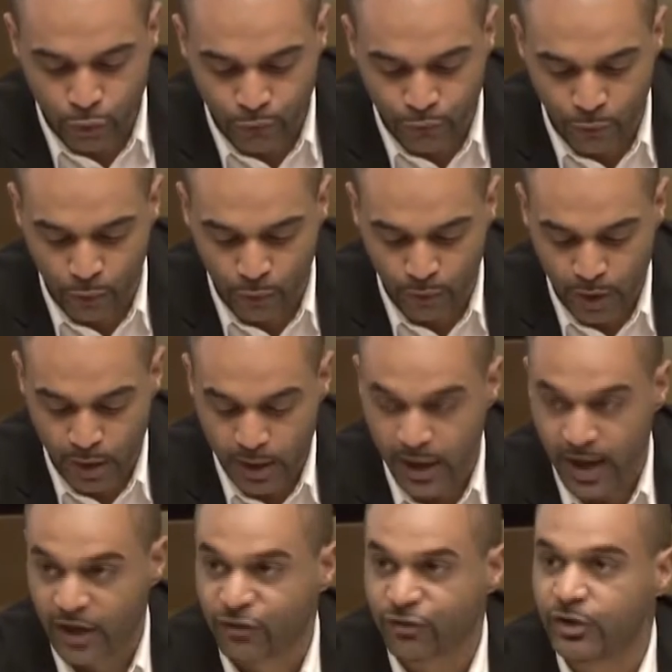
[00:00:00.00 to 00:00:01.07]
however
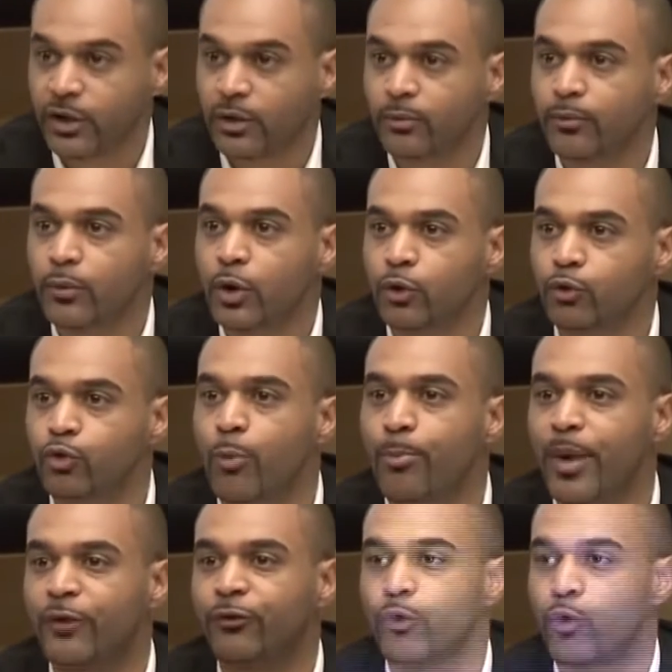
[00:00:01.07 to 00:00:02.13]
imperfect,
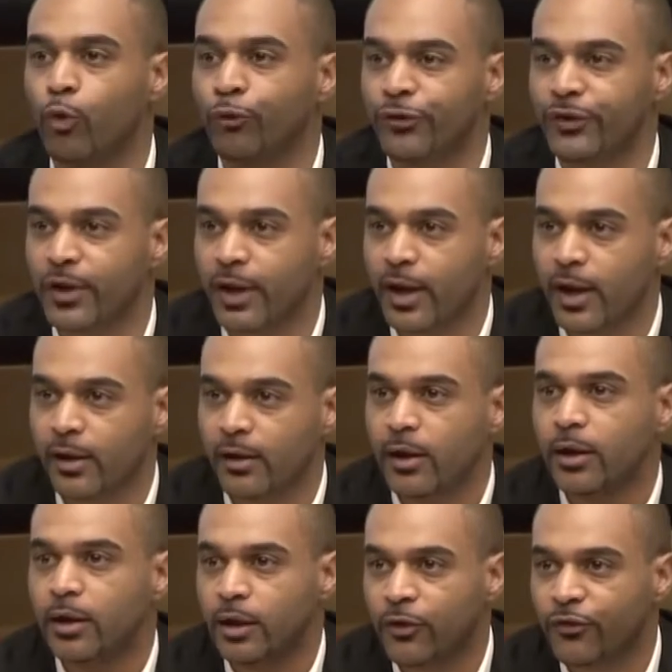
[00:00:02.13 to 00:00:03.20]
is nevertheless a
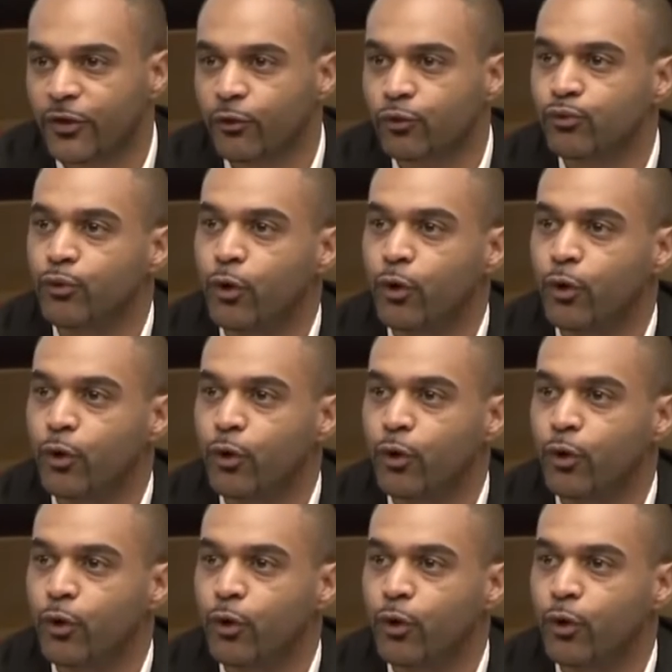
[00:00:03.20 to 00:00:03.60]
reality,